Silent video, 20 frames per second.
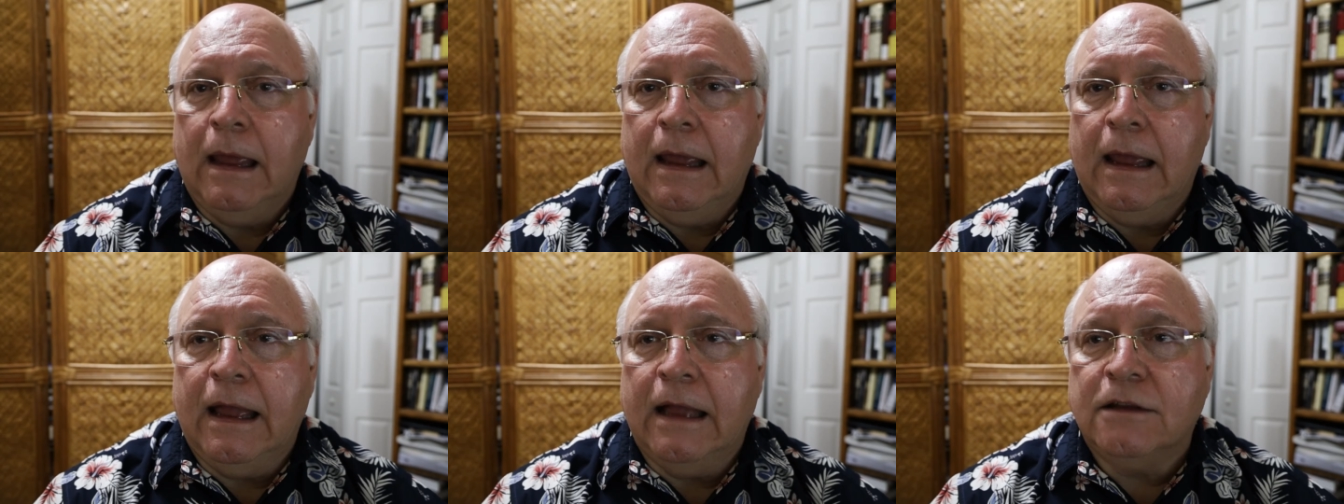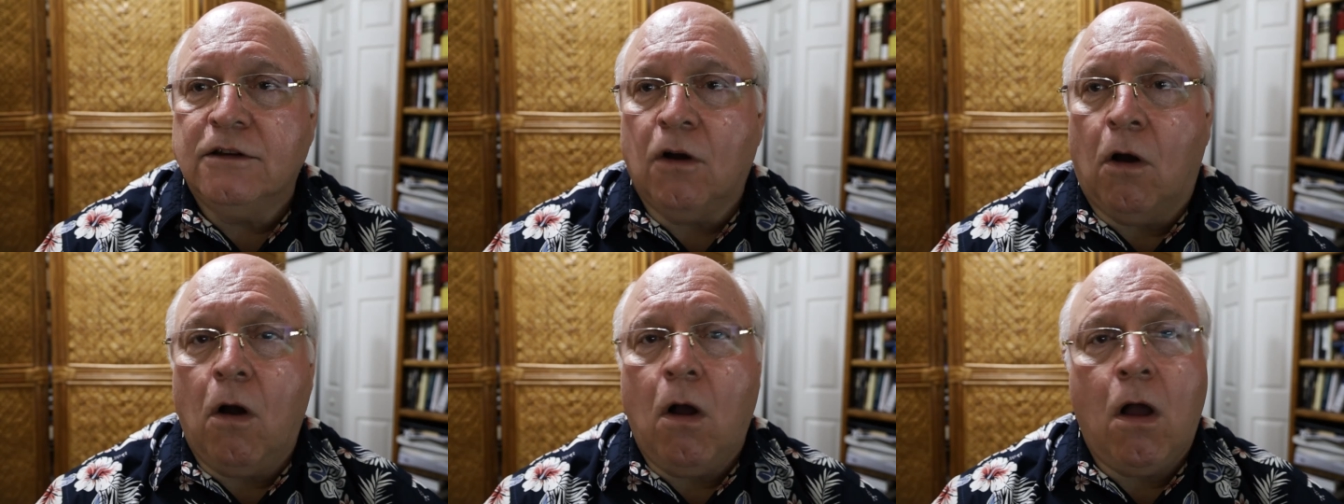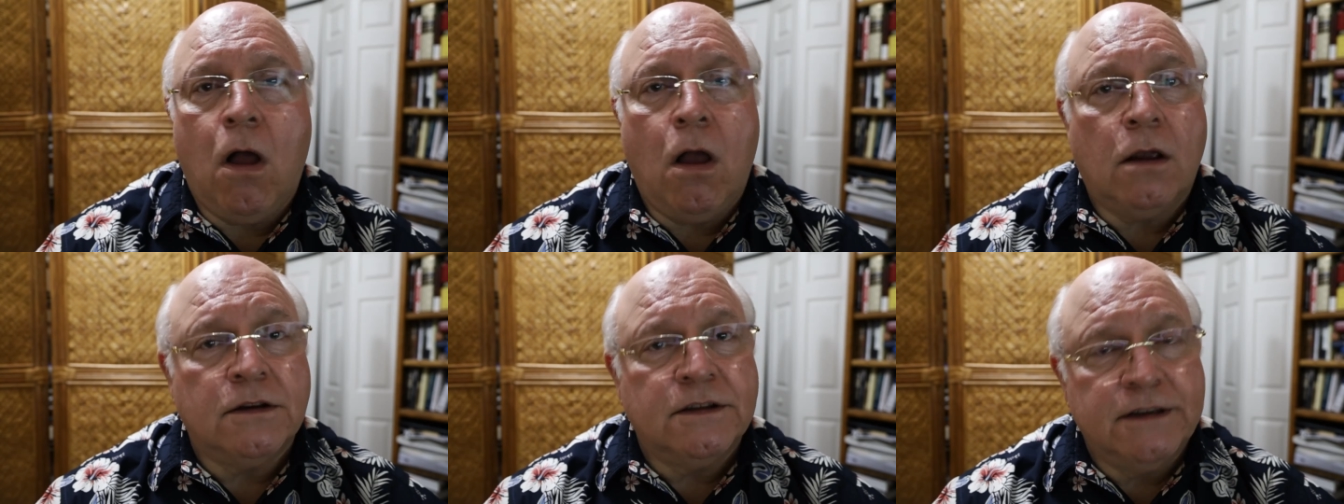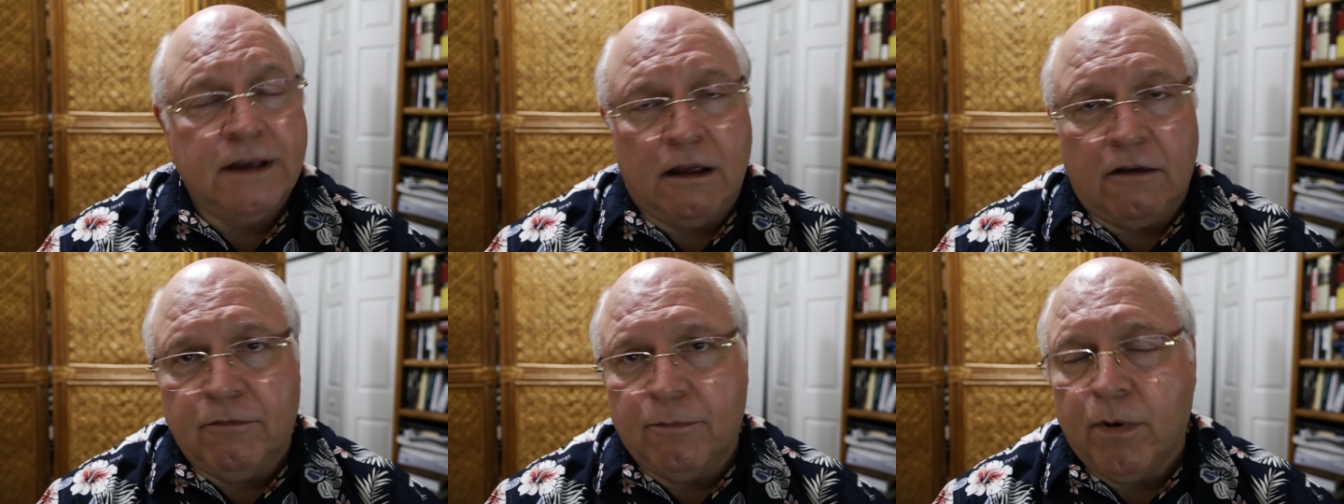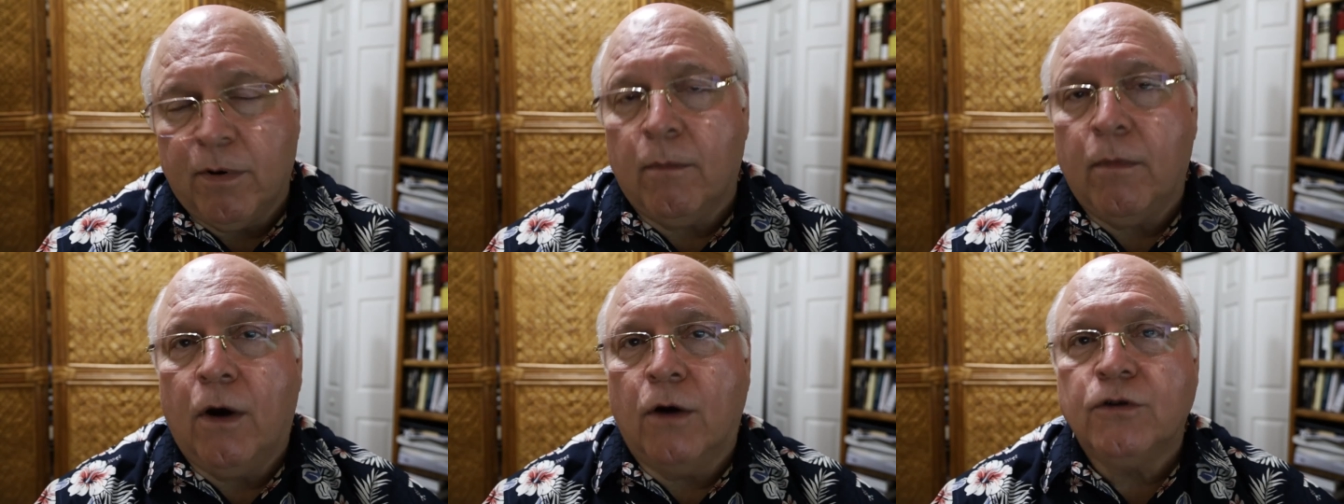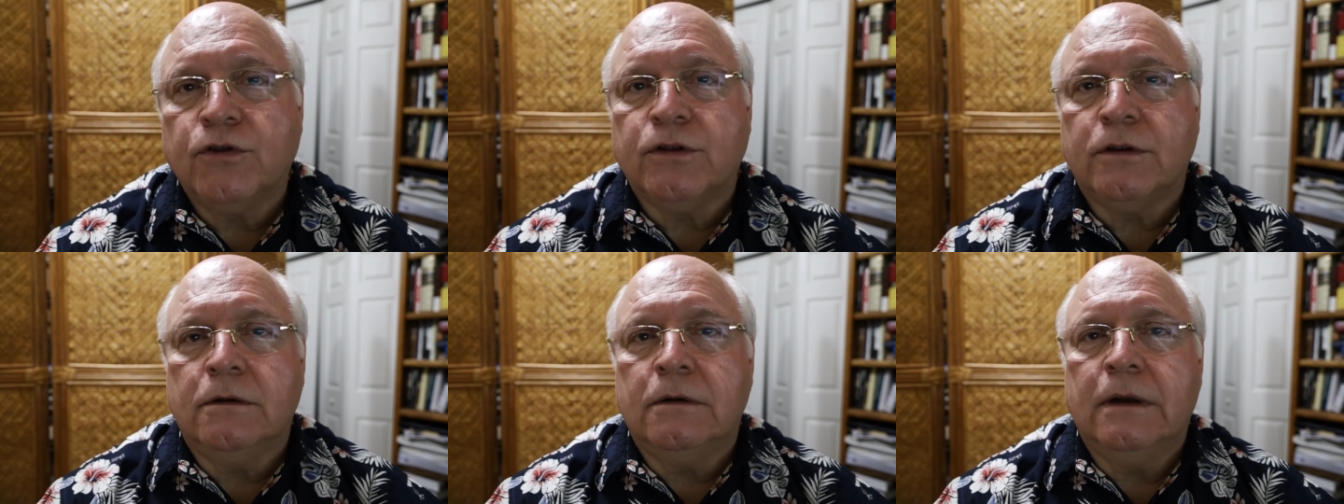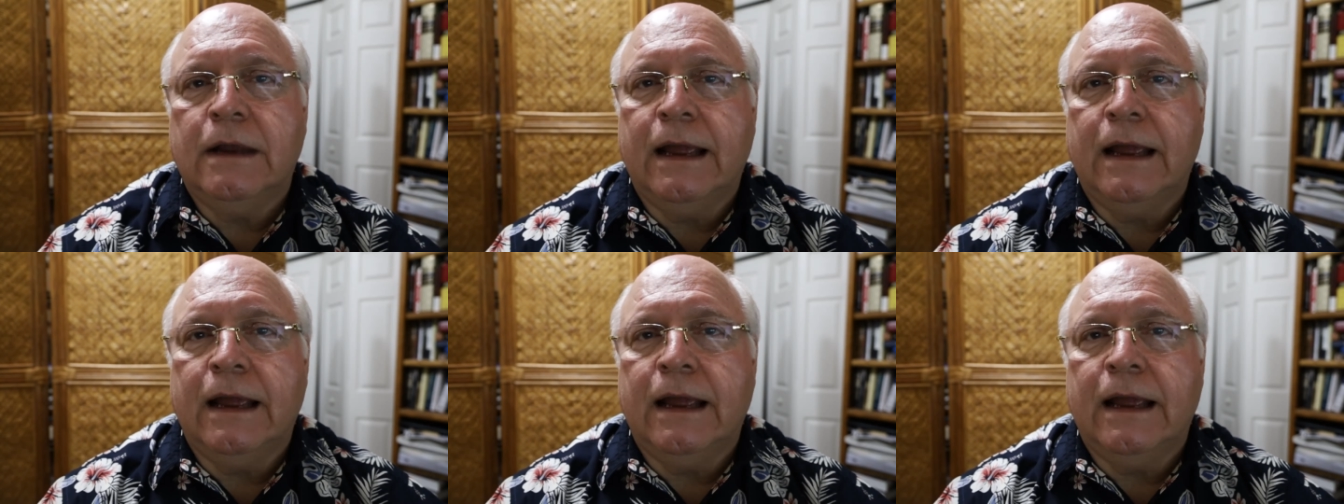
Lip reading: It's all self-promotion.